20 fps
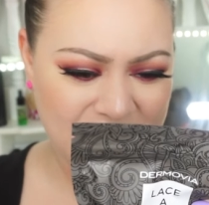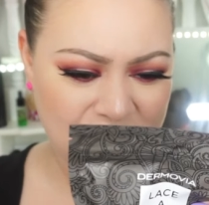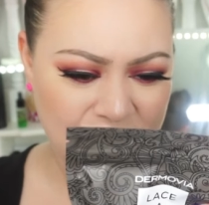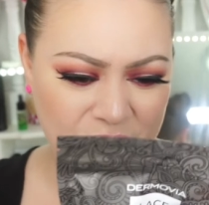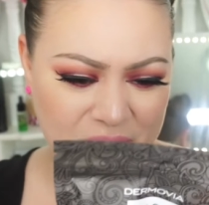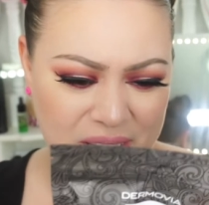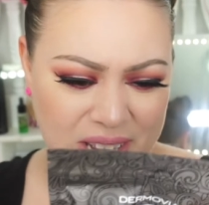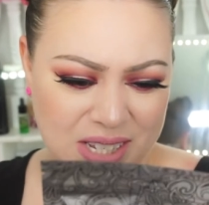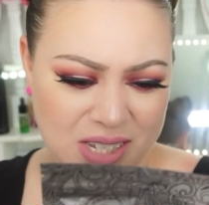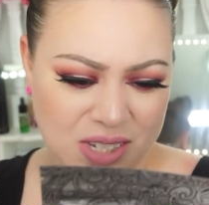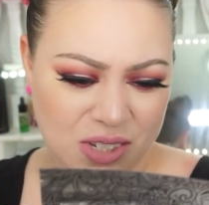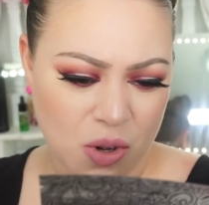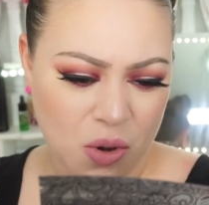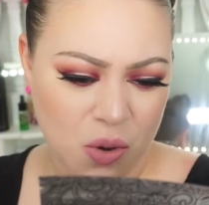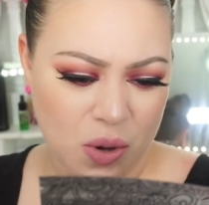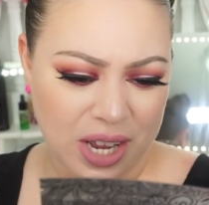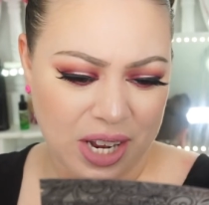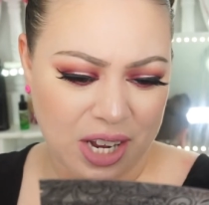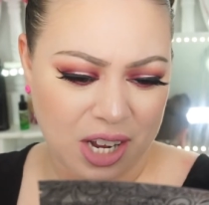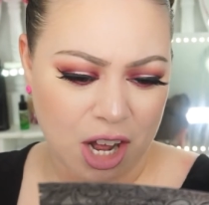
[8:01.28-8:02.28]
Okay, so
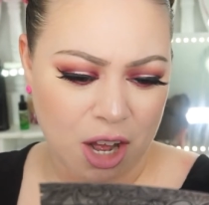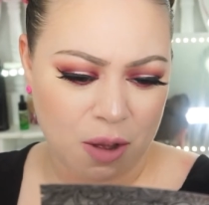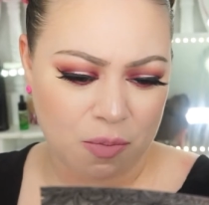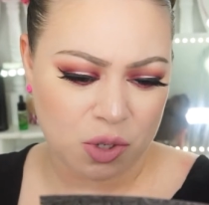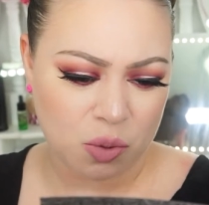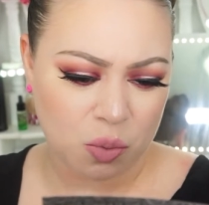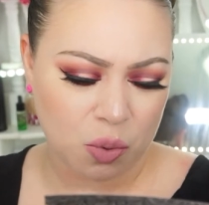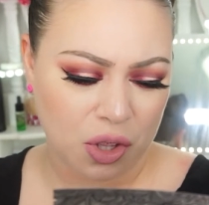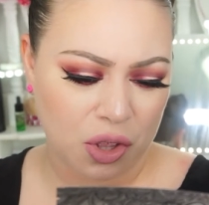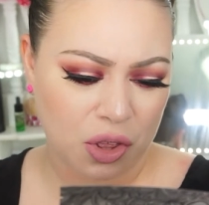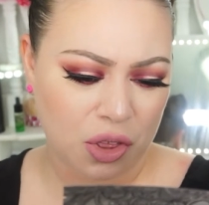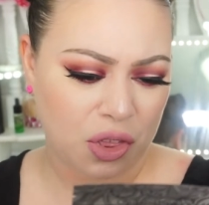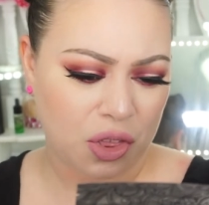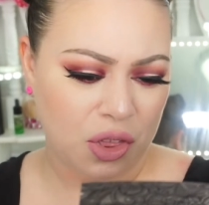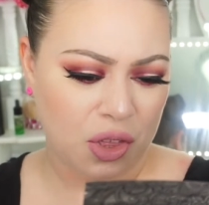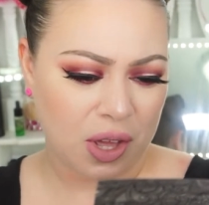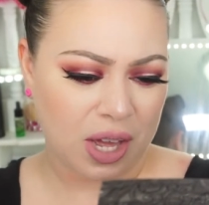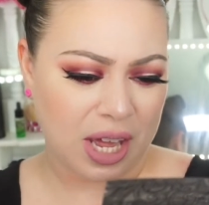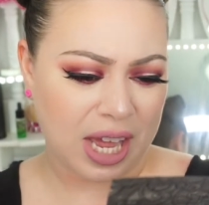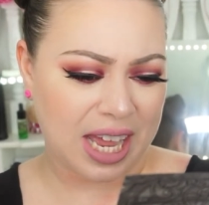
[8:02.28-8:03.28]
it comes
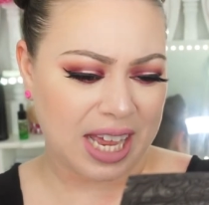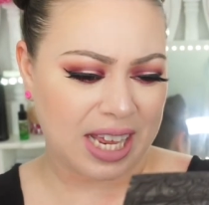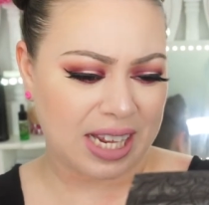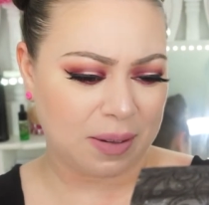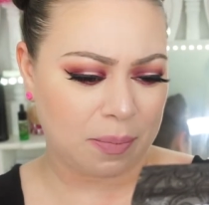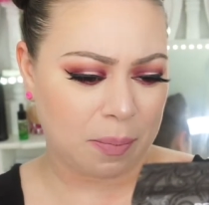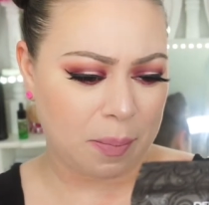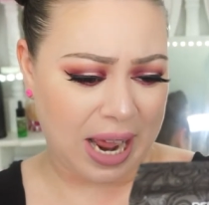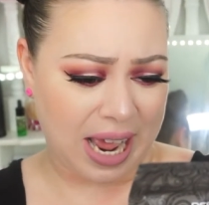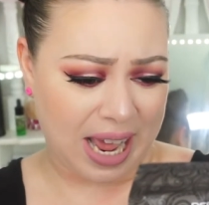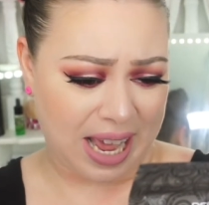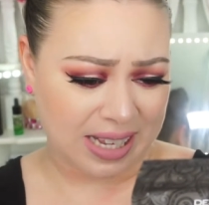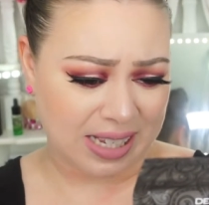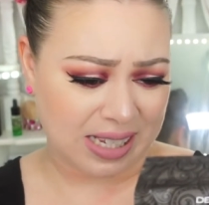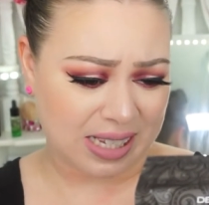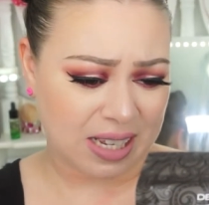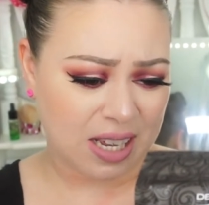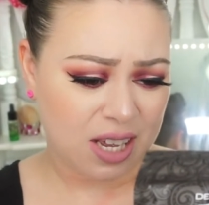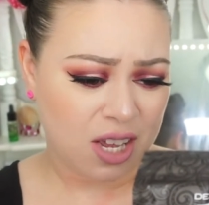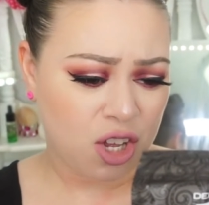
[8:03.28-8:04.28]
with a
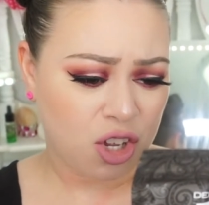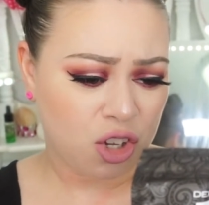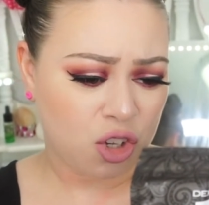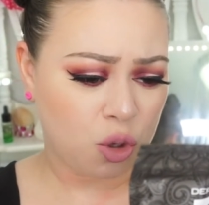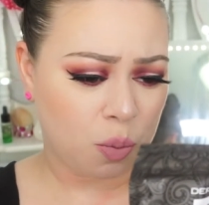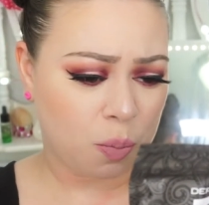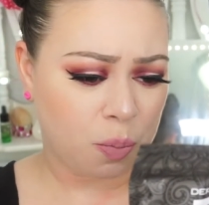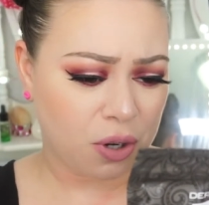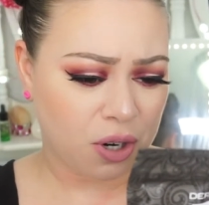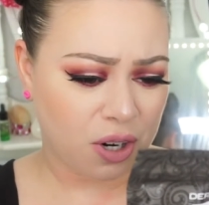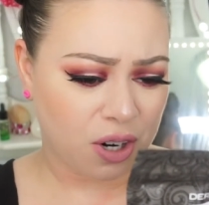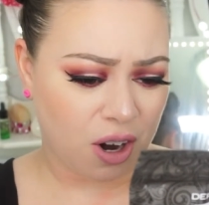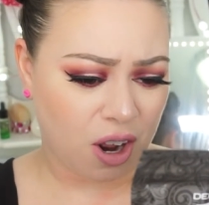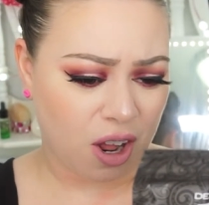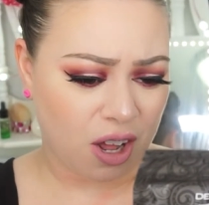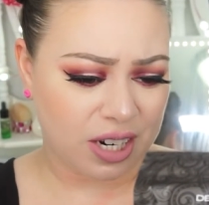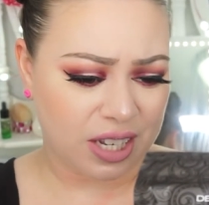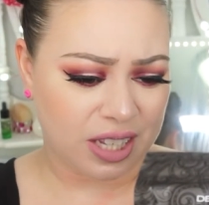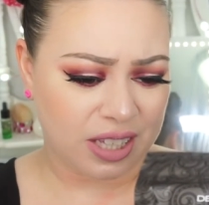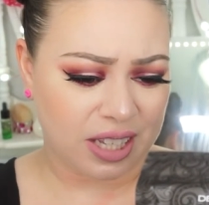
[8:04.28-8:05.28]
mask. You put it
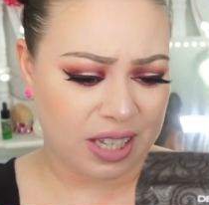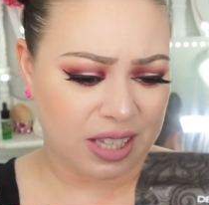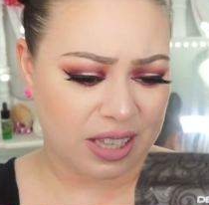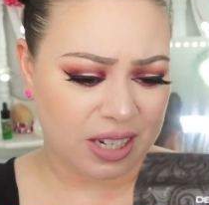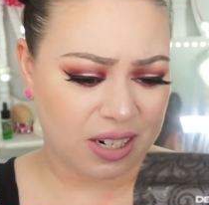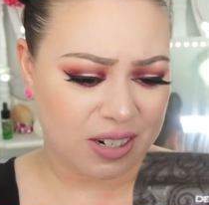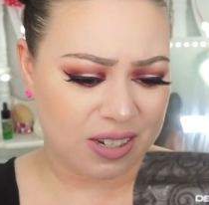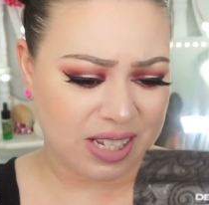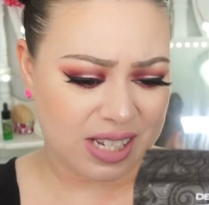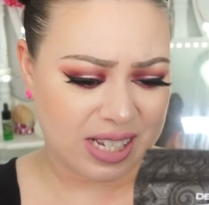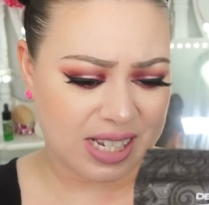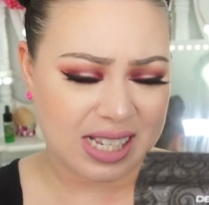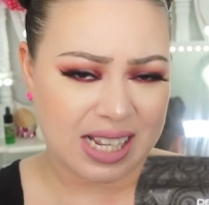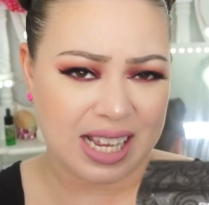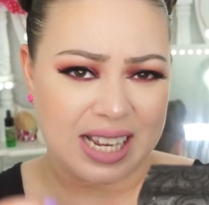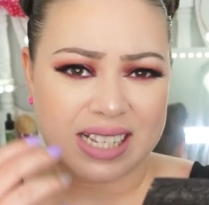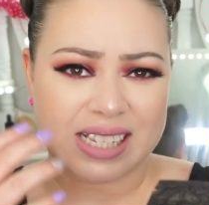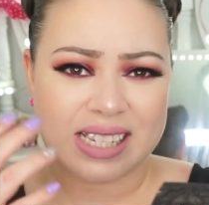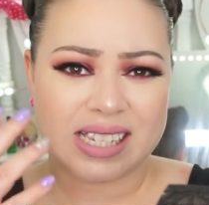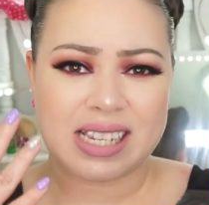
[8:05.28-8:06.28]
on, and then there's this
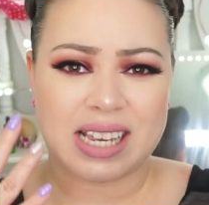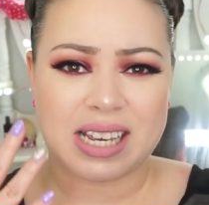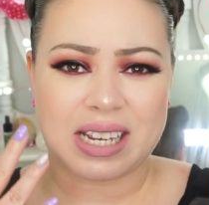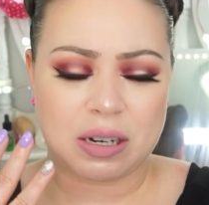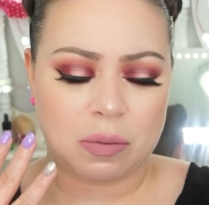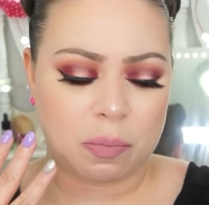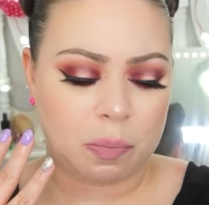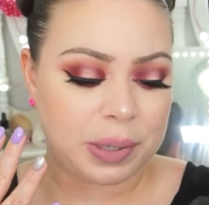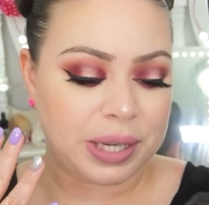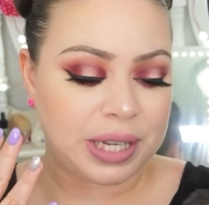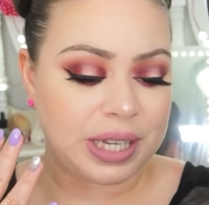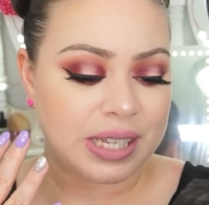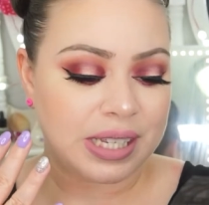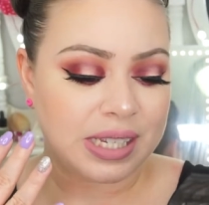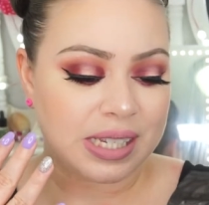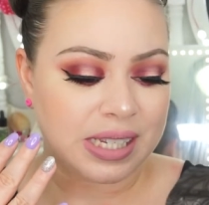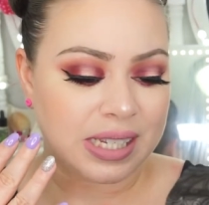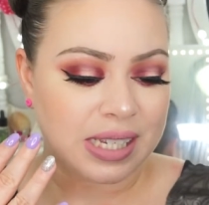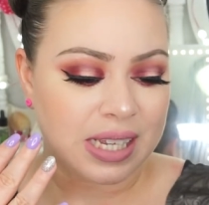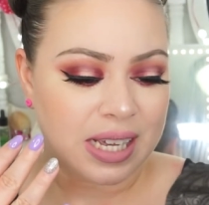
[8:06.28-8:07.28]
like second
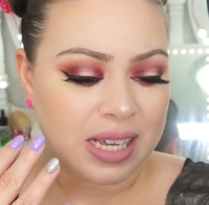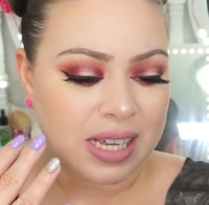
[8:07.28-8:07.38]
piece.